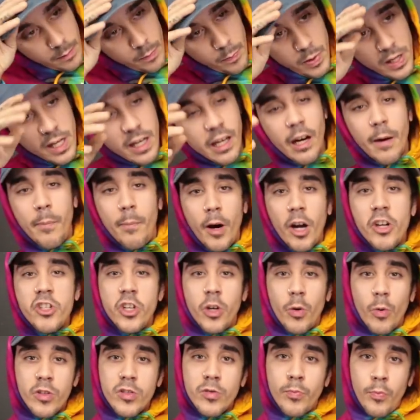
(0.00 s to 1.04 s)
being on a
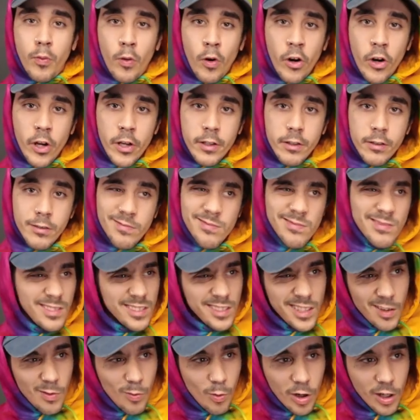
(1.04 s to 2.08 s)
budget was important.
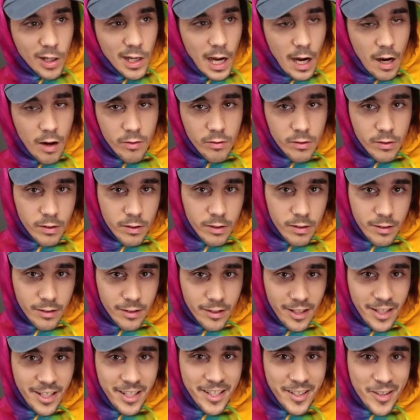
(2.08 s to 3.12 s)
It didn't work out
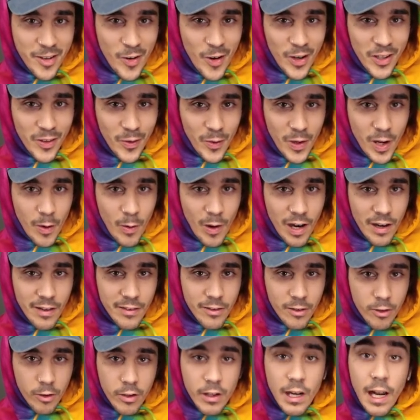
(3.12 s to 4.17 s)
quite the way I wanted
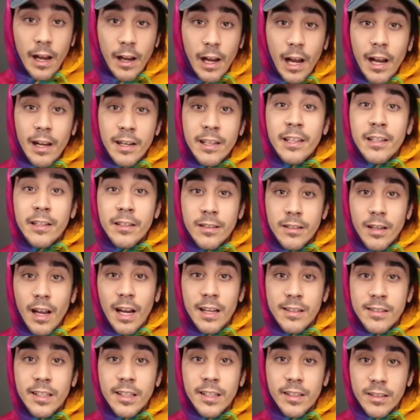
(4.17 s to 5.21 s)
to. And I
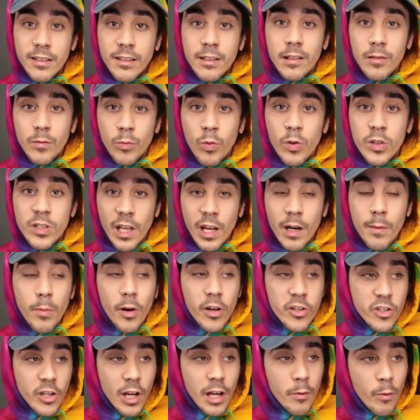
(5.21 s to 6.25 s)
did was on a
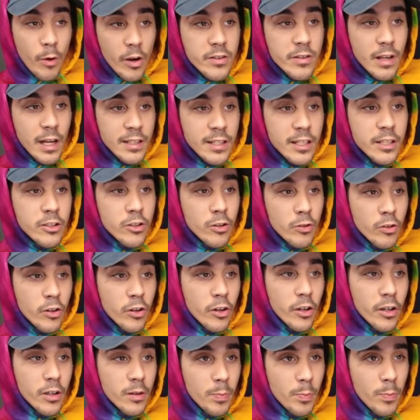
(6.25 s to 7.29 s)
budget. I did do
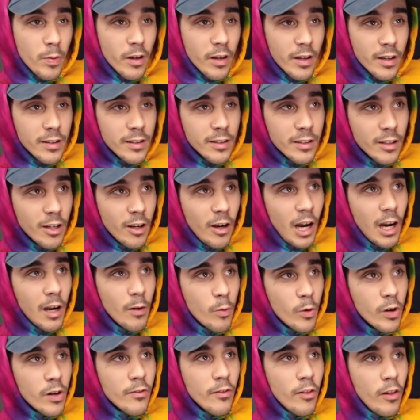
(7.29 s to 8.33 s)
good, but you know, I
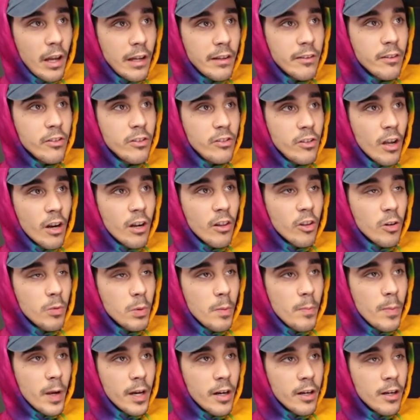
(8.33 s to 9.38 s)
would have liked to have done a little
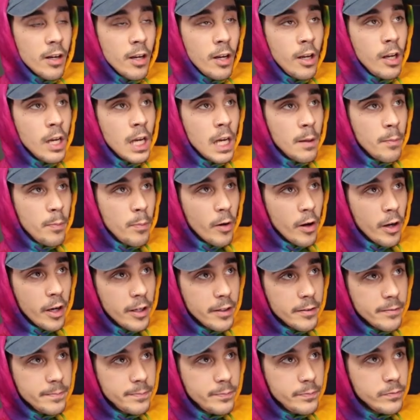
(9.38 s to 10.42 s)
bit better.
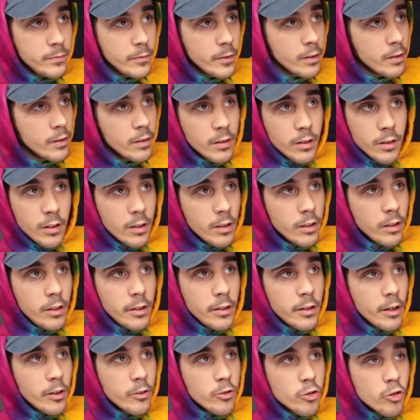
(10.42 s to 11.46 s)
But,
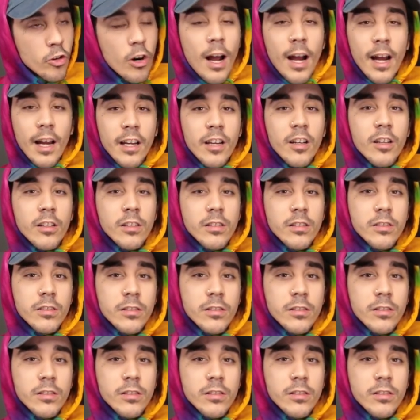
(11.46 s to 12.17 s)
you know, I tried.